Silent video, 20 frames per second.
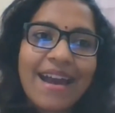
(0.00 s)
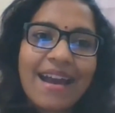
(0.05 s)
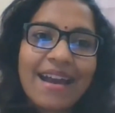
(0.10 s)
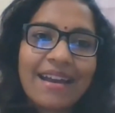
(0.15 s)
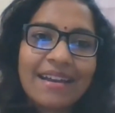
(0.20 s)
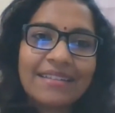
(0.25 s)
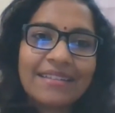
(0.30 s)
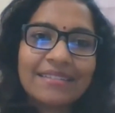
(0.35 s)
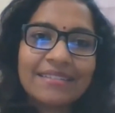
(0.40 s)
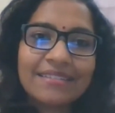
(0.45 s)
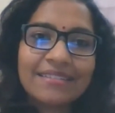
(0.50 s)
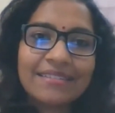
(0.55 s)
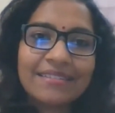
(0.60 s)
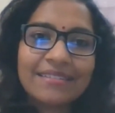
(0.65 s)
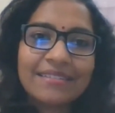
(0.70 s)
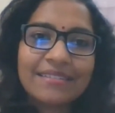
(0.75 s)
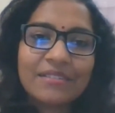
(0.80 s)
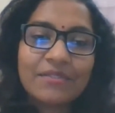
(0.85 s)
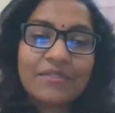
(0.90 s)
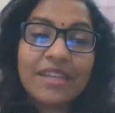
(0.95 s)
And
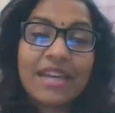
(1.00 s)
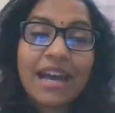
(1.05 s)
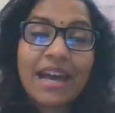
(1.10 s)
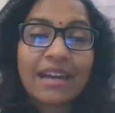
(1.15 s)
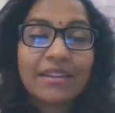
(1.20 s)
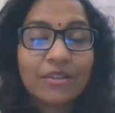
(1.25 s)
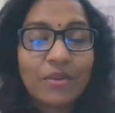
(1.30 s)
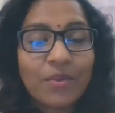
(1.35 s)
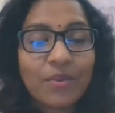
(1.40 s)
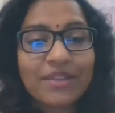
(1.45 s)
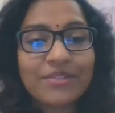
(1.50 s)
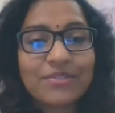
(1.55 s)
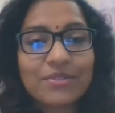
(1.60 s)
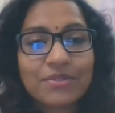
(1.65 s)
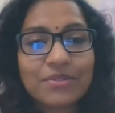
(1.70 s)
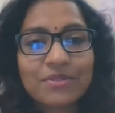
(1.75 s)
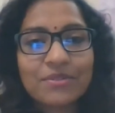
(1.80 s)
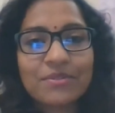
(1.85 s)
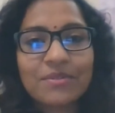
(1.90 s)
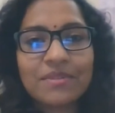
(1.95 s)
we had a
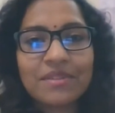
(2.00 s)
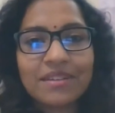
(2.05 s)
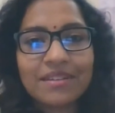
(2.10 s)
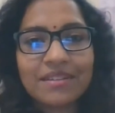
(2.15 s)
question